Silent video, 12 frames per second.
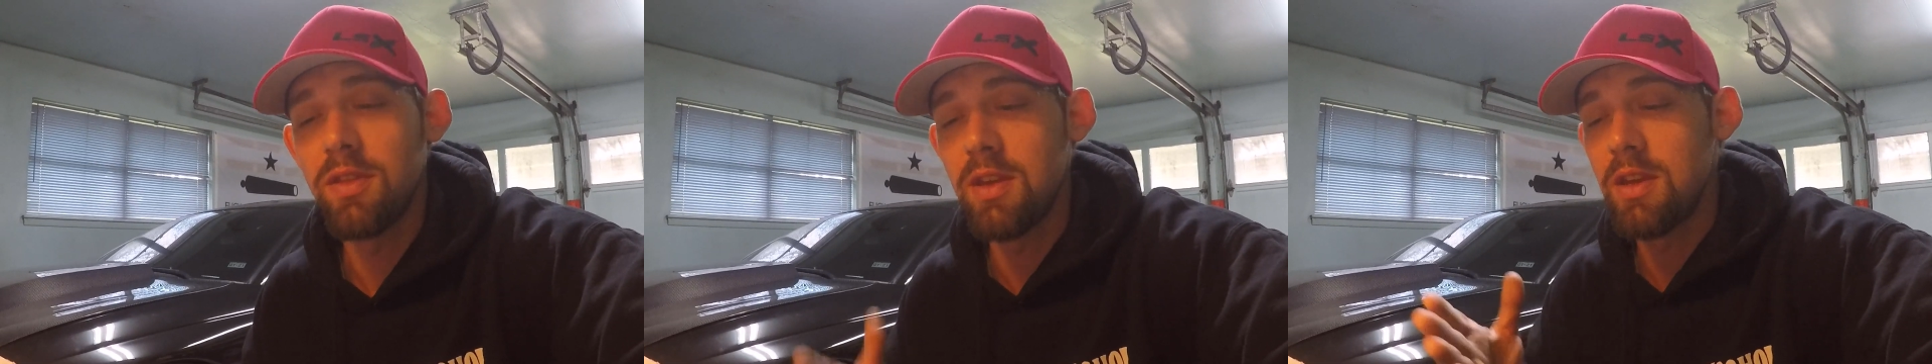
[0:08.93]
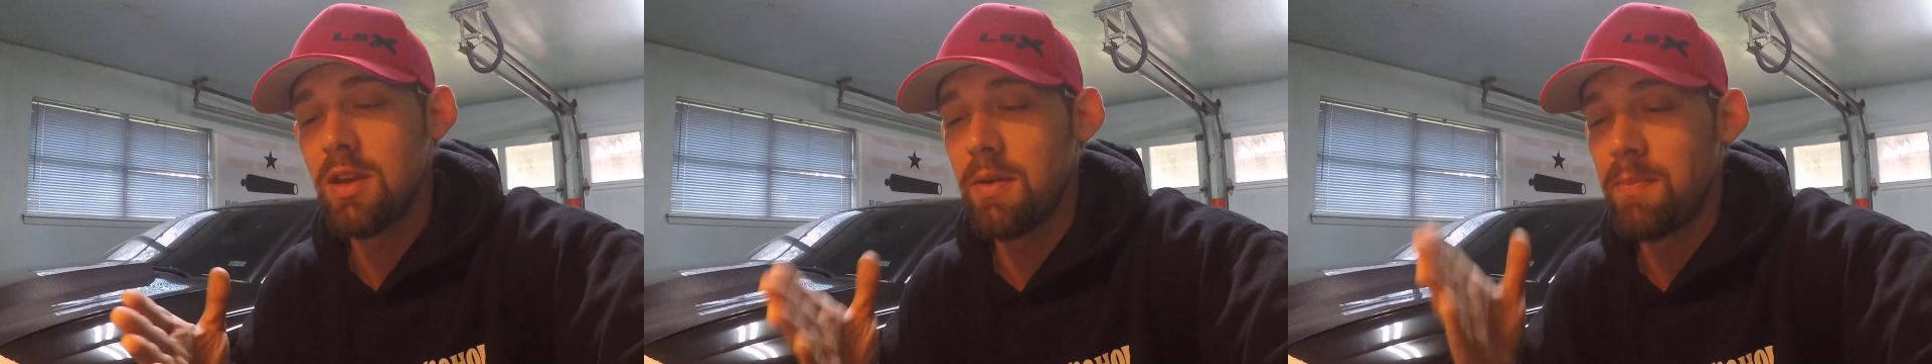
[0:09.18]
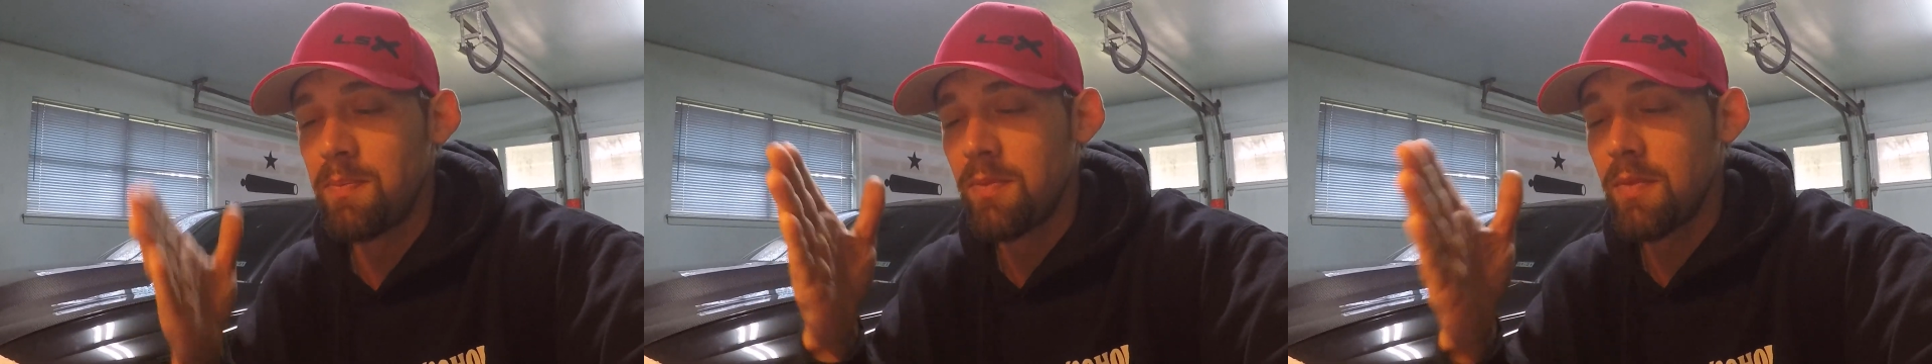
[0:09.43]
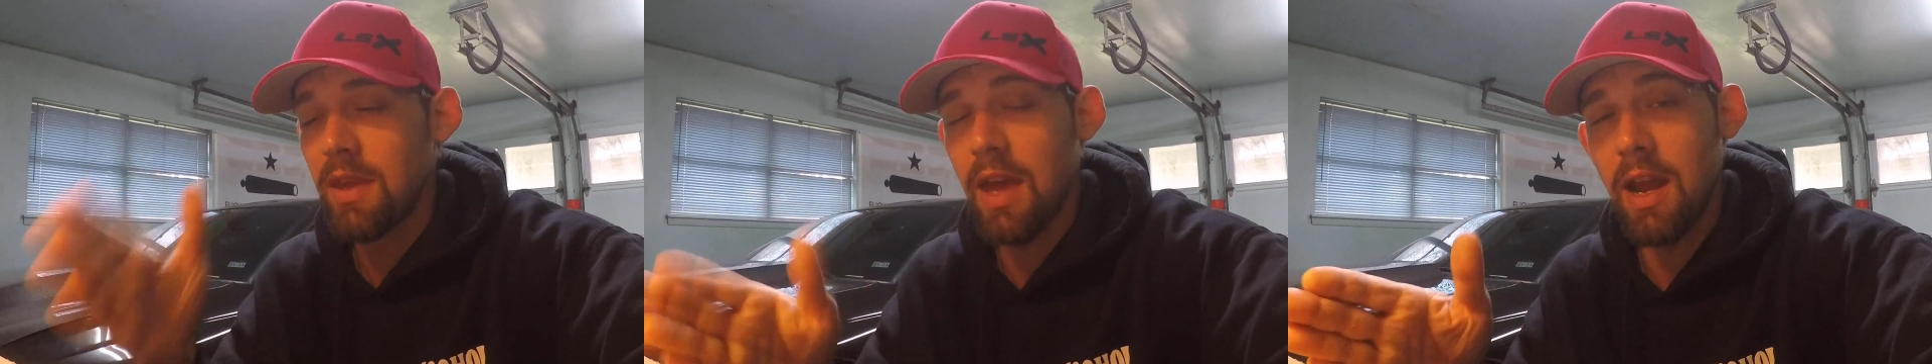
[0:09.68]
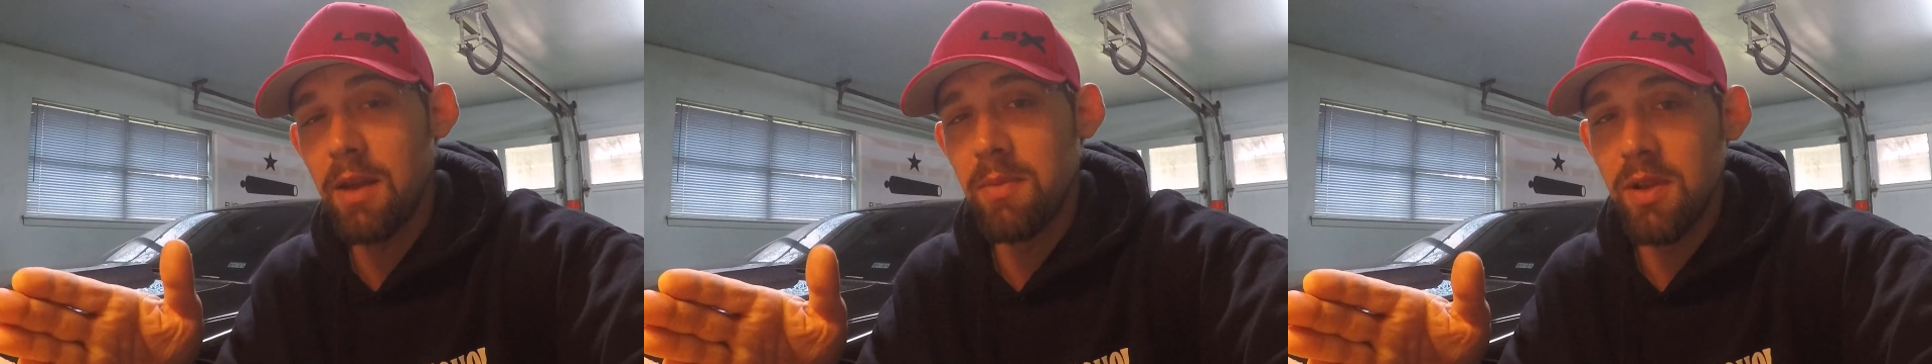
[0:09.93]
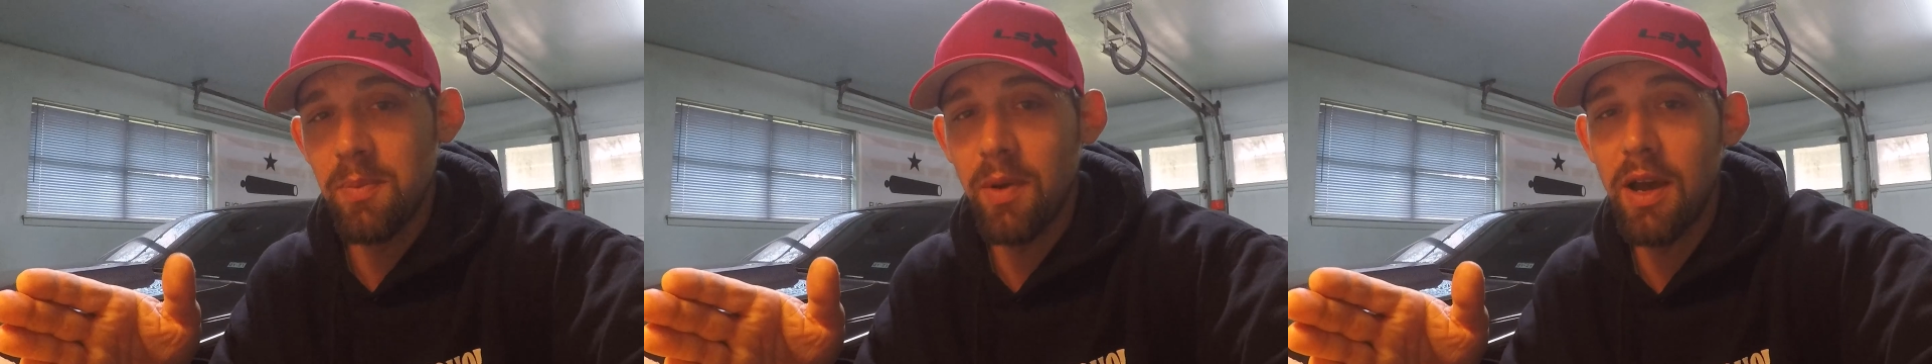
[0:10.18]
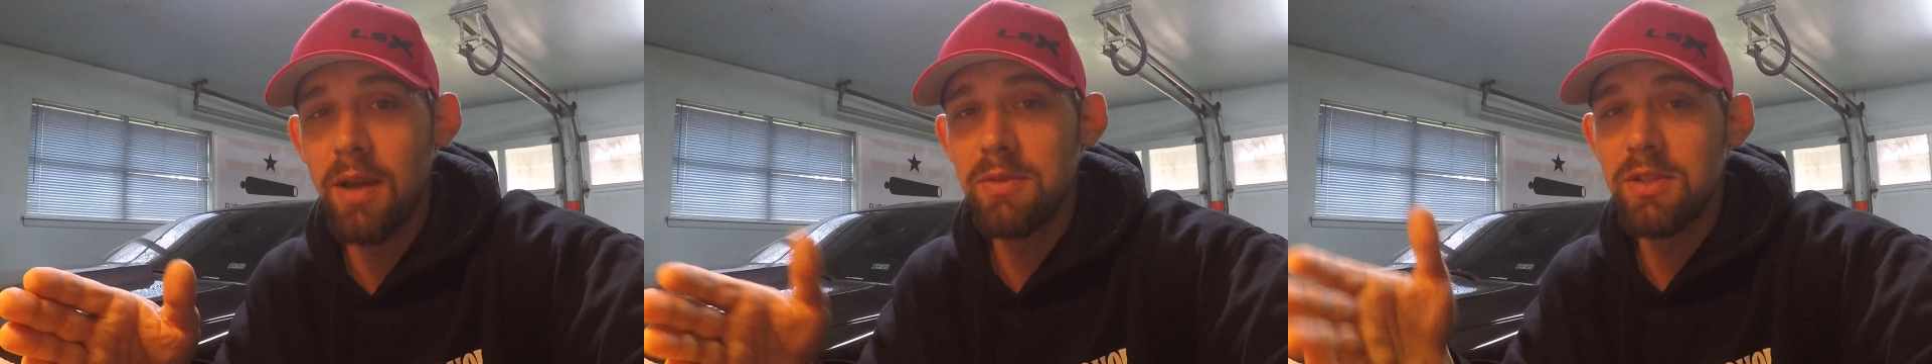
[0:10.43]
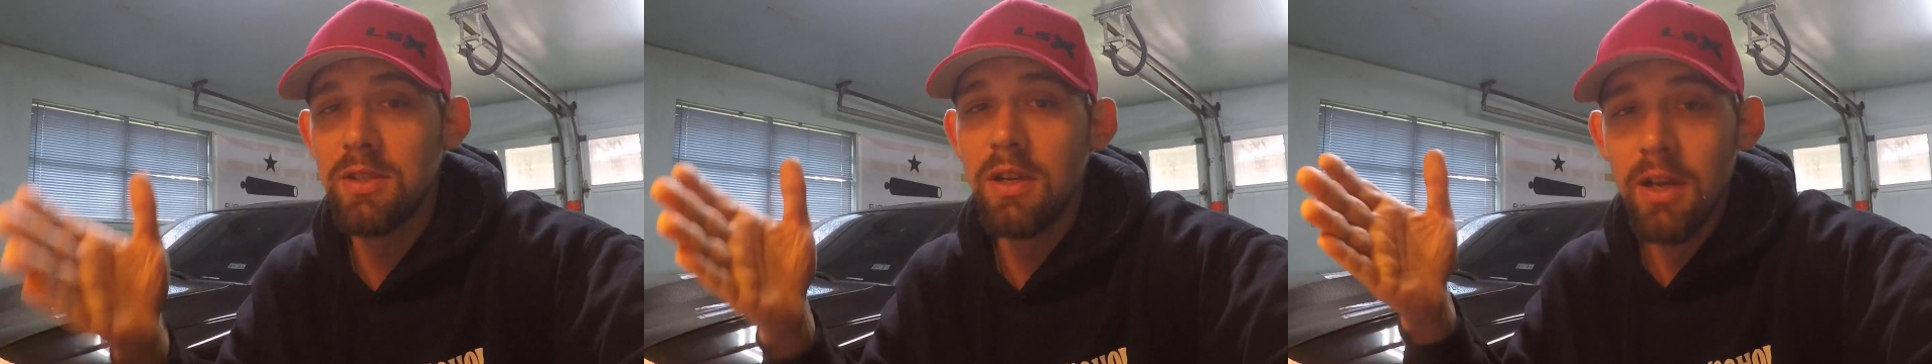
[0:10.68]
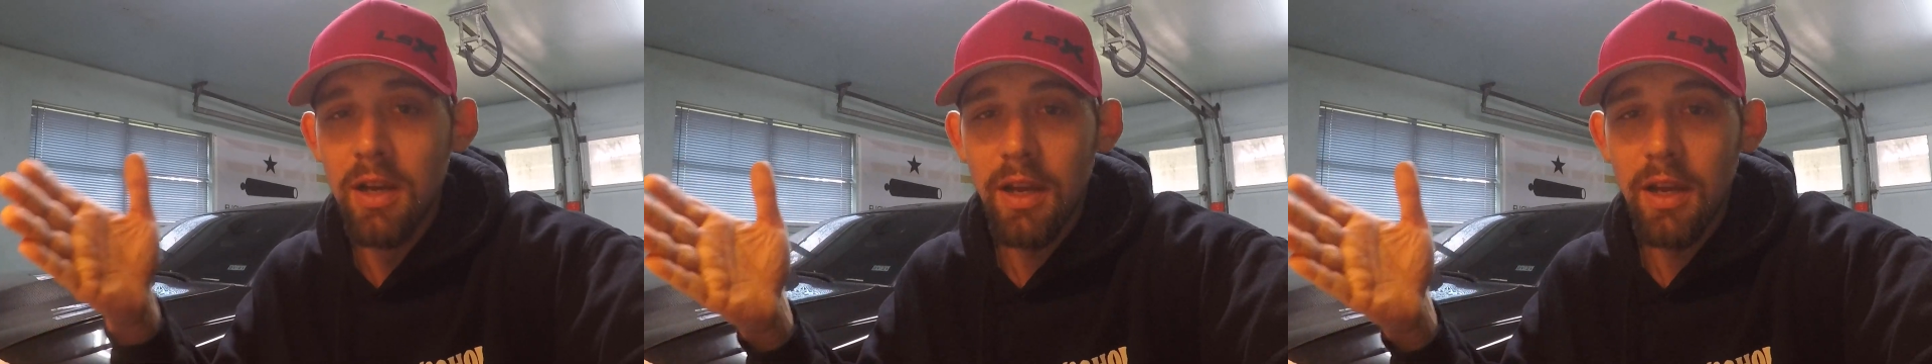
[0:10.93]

the catted mid pipes,